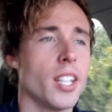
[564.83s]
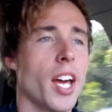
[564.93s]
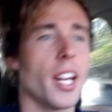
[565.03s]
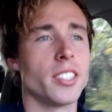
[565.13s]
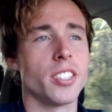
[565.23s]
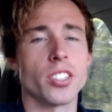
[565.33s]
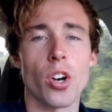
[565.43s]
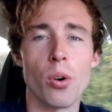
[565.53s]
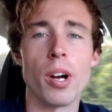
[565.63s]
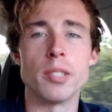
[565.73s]
and it's just
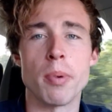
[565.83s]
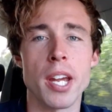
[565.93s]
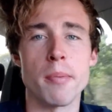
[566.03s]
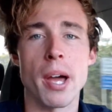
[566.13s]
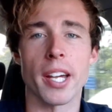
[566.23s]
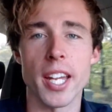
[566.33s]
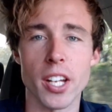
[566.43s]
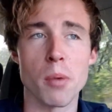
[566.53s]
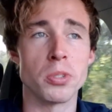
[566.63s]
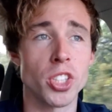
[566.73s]
always been about
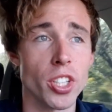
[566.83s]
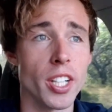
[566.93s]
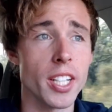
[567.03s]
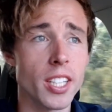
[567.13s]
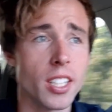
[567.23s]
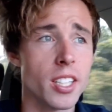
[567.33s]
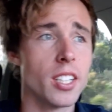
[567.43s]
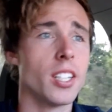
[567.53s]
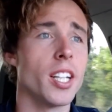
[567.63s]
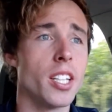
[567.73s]
getting opportunity
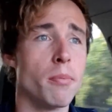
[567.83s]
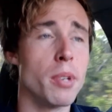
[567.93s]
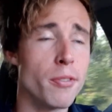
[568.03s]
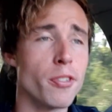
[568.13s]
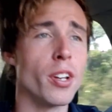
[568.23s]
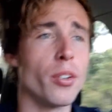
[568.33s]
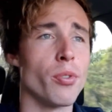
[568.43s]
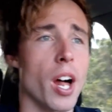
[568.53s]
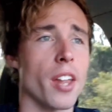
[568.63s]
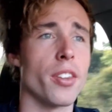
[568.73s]
in the midfield
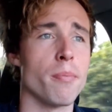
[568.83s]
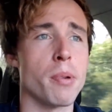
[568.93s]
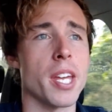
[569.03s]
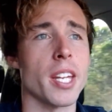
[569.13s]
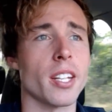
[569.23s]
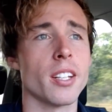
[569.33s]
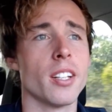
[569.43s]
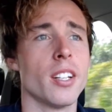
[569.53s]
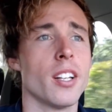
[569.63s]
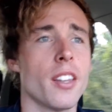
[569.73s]
rather than
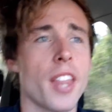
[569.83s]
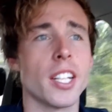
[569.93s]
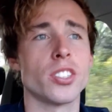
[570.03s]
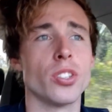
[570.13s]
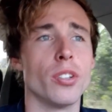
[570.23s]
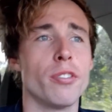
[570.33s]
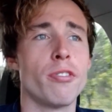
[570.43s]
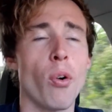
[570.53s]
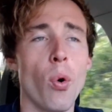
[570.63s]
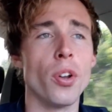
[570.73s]
being that sort of
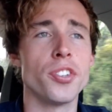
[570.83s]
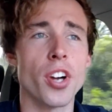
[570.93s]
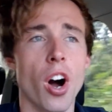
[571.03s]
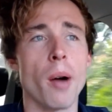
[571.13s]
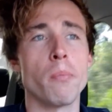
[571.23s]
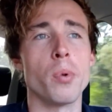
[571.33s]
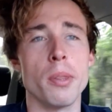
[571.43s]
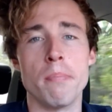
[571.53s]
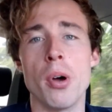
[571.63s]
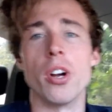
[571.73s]
forward type
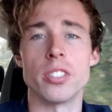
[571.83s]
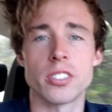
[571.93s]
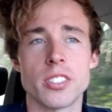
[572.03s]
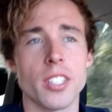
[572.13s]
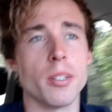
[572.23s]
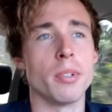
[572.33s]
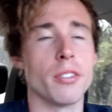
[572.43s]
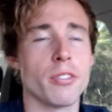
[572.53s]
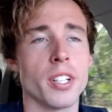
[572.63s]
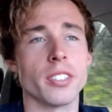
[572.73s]
with bursts in the
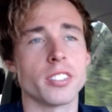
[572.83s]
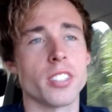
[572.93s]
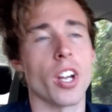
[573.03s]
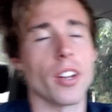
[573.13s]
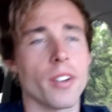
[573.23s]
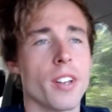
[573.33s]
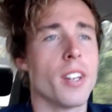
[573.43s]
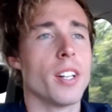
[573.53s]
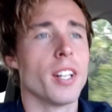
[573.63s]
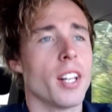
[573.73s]
midfield. So
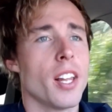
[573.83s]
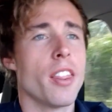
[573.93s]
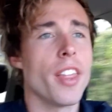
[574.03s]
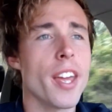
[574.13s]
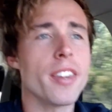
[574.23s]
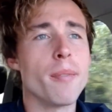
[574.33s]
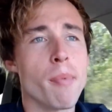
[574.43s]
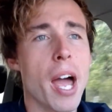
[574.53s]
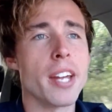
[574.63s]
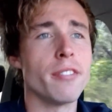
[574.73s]
they're the
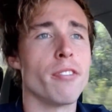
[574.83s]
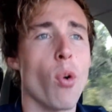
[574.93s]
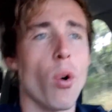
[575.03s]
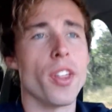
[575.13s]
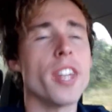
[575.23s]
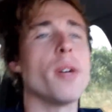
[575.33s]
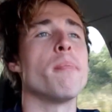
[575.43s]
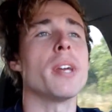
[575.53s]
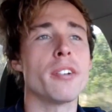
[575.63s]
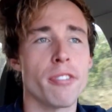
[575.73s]
main four. They're the
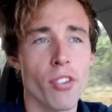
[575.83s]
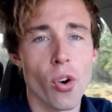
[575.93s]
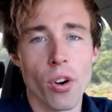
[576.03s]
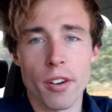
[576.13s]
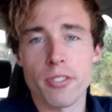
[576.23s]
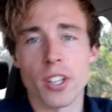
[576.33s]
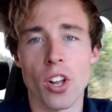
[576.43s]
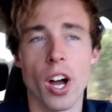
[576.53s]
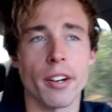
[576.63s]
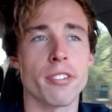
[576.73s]
big four, if you
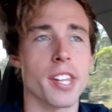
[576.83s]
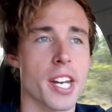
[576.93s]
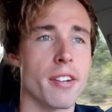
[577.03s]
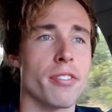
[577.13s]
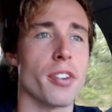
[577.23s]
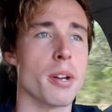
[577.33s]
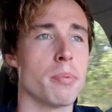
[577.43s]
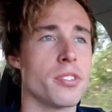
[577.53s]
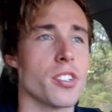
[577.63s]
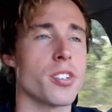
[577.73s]
like, for that F3
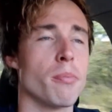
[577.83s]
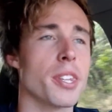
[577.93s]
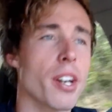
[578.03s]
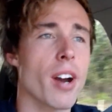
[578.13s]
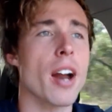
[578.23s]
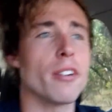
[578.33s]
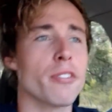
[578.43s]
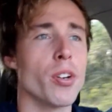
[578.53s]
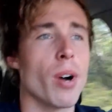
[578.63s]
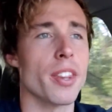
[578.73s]
position. But there are a
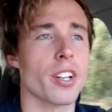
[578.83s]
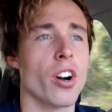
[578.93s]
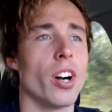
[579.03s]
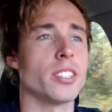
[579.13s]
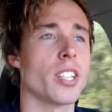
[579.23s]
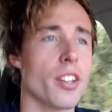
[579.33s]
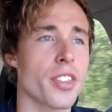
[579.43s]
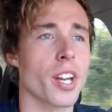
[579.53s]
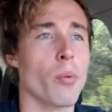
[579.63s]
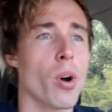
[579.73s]
few other guys that I
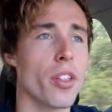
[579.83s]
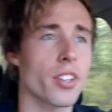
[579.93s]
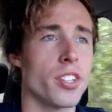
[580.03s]
think are worth